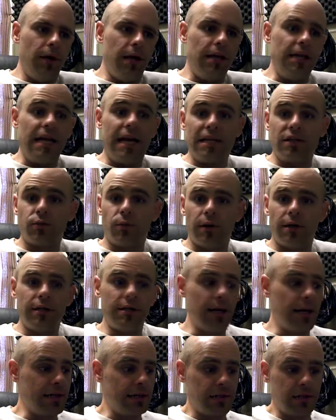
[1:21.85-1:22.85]
And that's what it
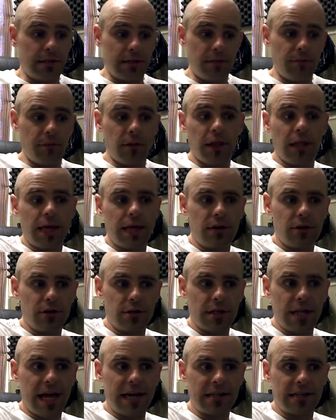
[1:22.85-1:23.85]
does, is it
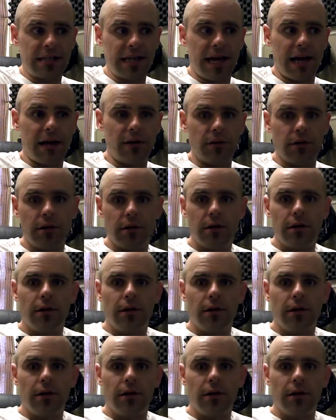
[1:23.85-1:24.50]
layers that sound.